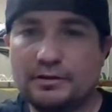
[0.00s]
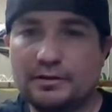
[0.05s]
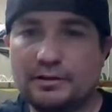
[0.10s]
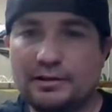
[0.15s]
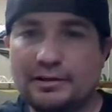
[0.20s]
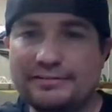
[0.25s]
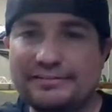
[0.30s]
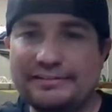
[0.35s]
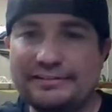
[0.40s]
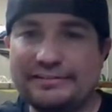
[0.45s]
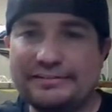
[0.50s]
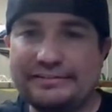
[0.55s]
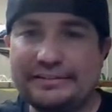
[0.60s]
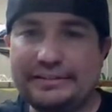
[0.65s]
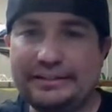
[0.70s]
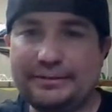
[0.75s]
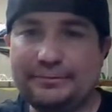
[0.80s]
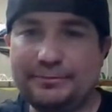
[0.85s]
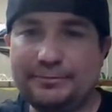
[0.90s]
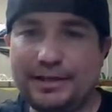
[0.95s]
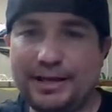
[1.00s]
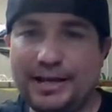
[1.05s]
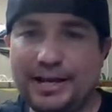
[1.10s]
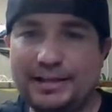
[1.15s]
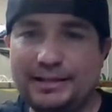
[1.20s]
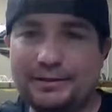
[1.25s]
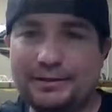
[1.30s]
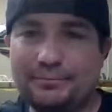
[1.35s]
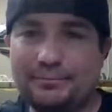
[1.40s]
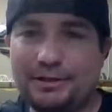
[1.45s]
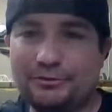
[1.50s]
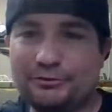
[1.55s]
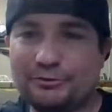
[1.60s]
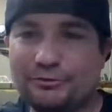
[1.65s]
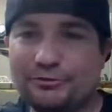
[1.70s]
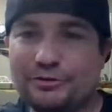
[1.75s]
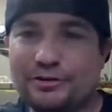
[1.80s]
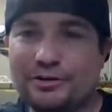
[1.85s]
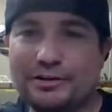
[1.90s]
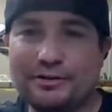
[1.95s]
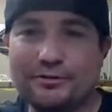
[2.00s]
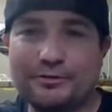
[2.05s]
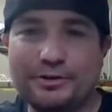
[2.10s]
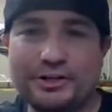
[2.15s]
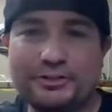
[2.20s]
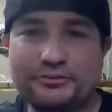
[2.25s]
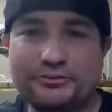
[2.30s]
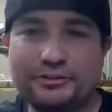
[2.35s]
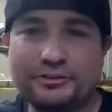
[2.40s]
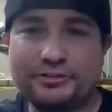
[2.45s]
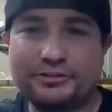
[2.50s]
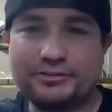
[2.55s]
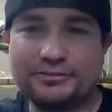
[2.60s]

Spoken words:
I see Steam. Yeah, little bitch was running, Richie.